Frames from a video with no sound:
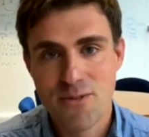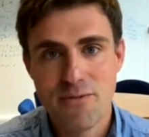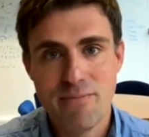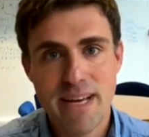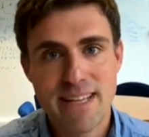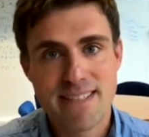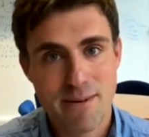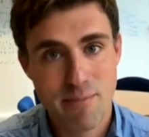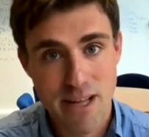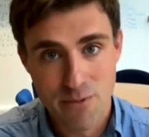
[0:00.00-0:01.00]
who've made
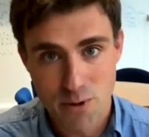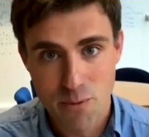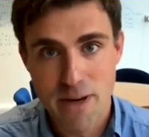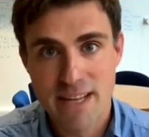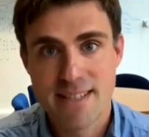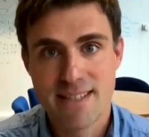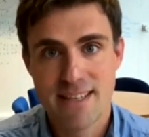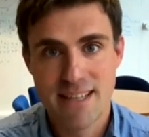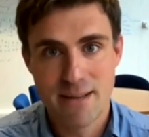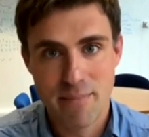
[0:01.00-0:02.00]
similar rollbacks
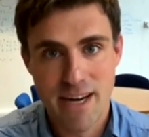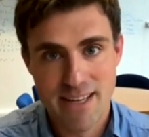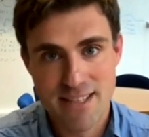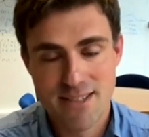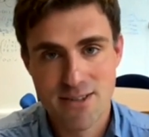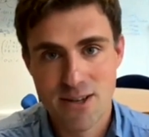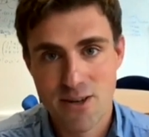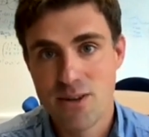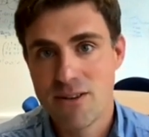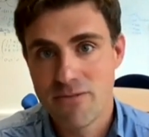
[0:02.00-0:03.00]
in the past, so
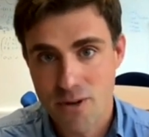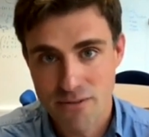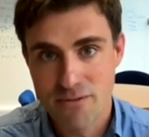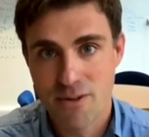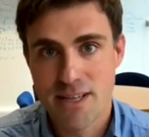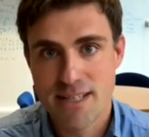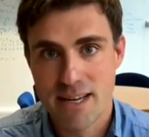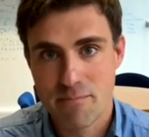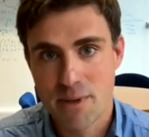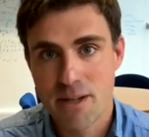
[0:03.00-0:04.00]
including Ford, for
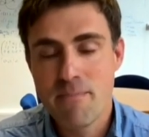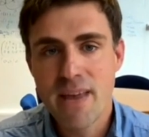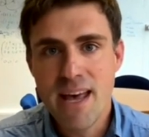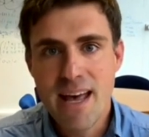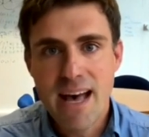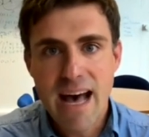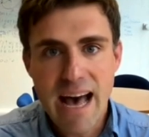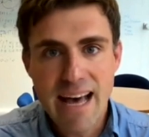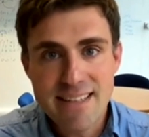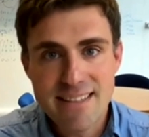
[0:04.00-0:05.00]
example.
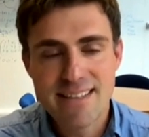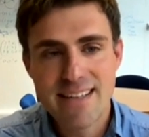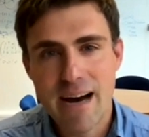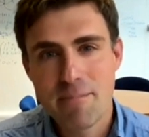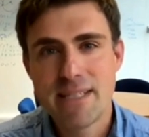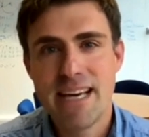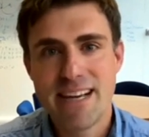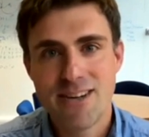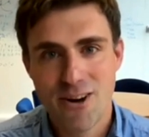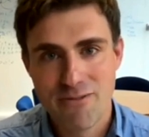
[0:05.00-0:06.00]
And the
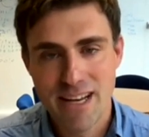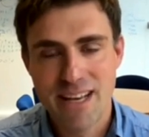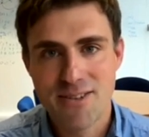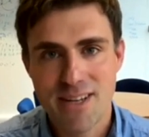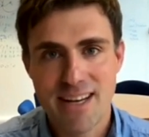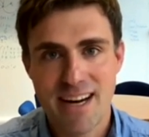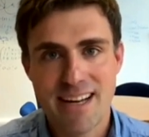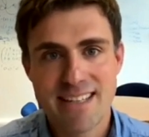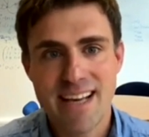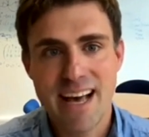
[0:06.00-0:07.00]
uptake of electric
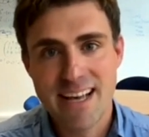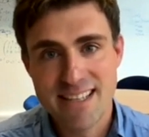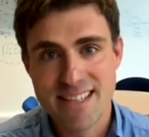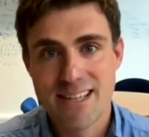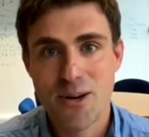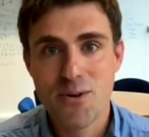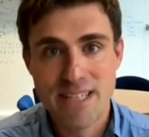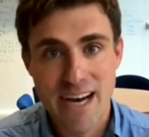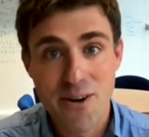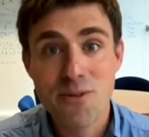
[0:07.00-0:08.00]
cars has slowed
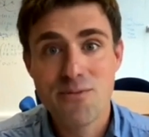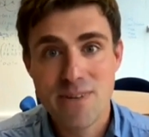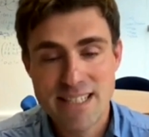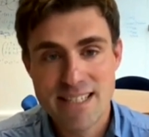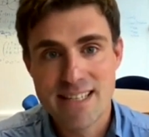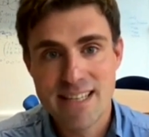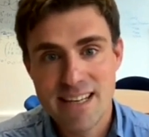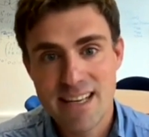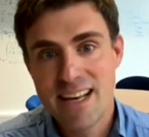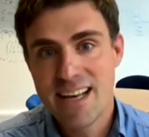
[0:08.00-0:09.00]
down
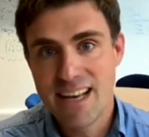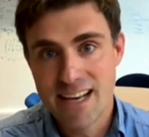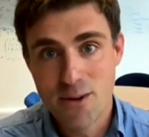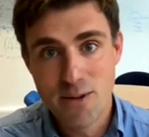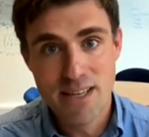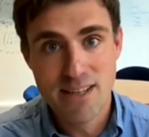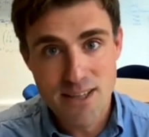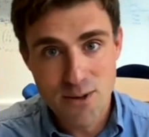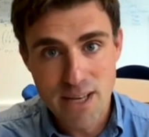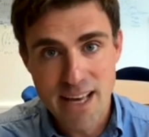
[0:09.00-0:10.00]
recently, including in
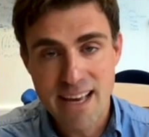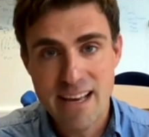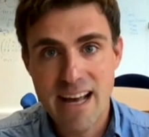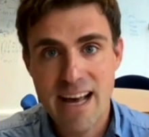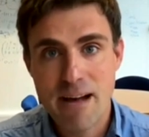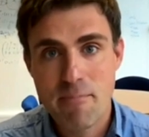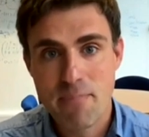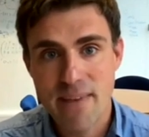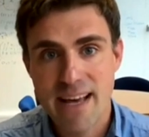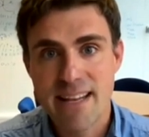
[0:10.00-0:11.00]
the UK
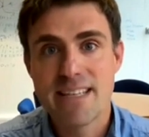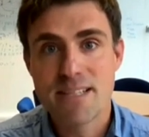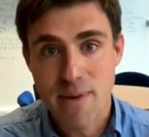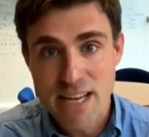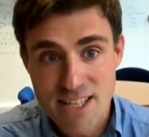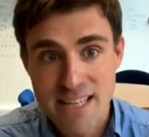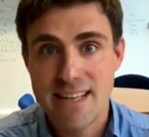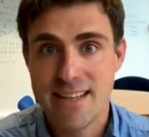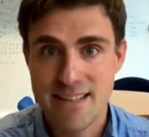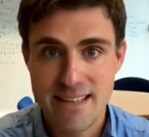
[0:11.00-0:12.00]
and
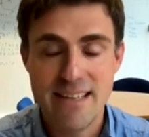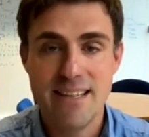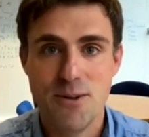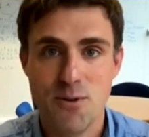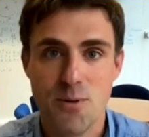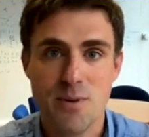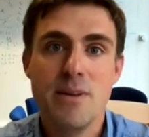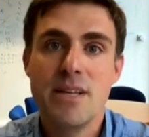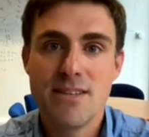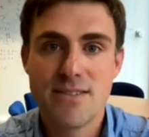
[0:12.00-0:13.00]
especially in the EU.
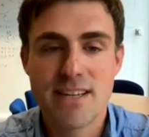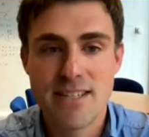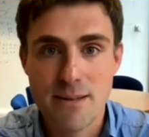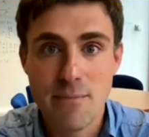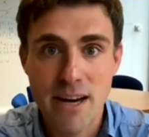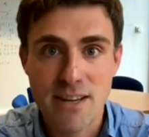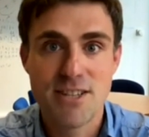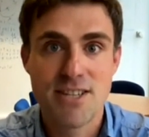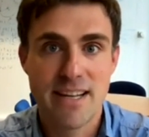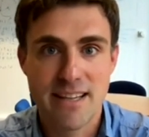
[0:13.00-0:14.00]
So actually the
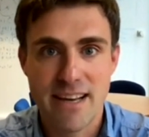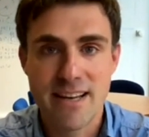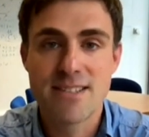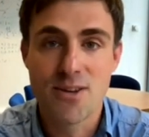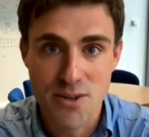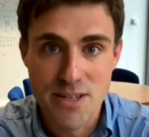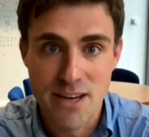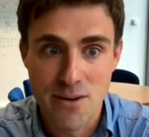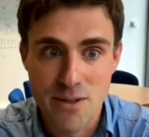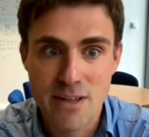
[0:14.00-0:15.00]
market share there has gone
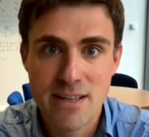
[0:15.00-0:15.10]
down.